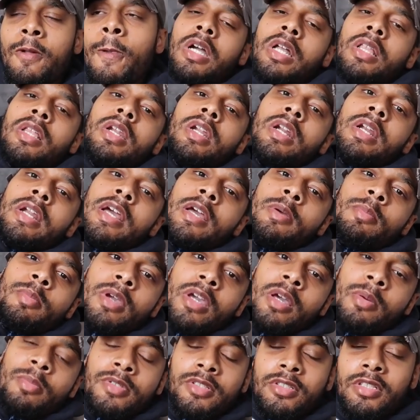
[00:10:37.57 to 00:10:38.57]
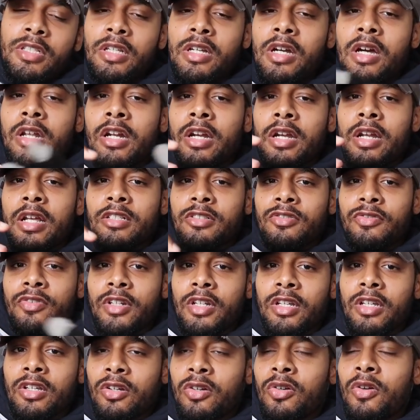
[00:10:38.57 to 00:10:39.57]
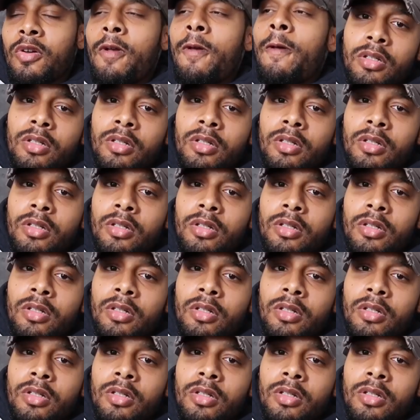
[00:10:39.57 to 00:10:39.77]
Other than that, man, I'm going to see y'all in the next video.